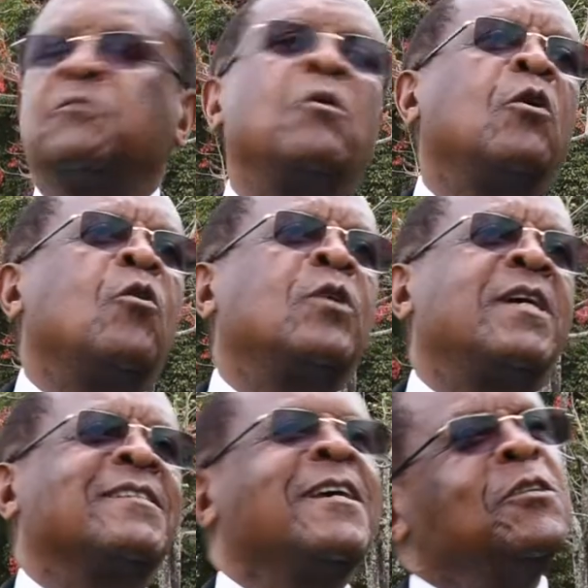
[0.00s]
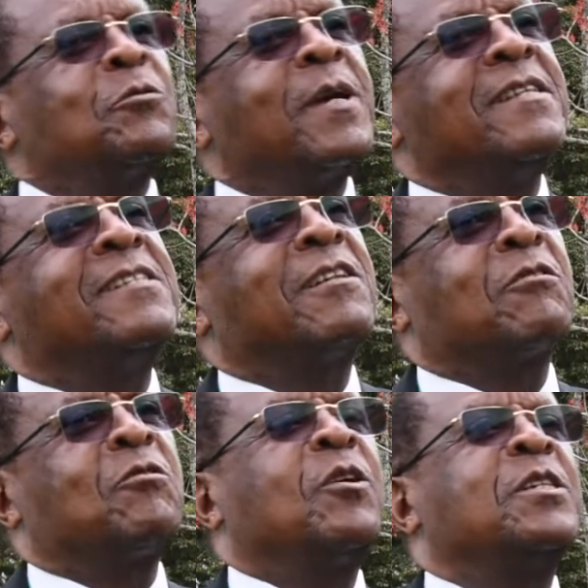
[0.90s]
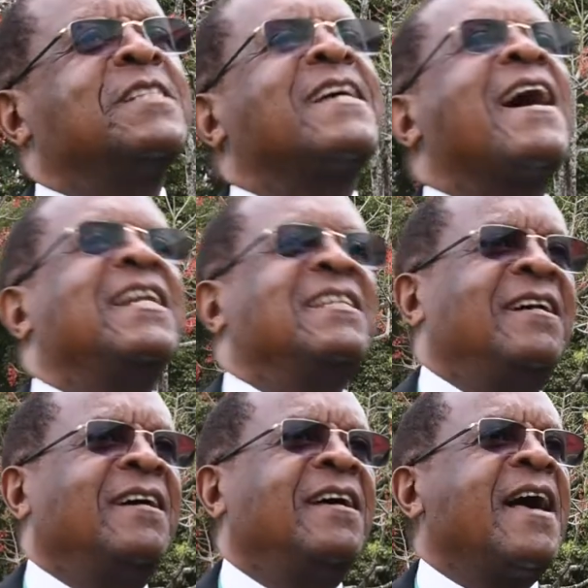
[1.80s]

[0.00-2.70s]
smallholders to get these technologies earlier,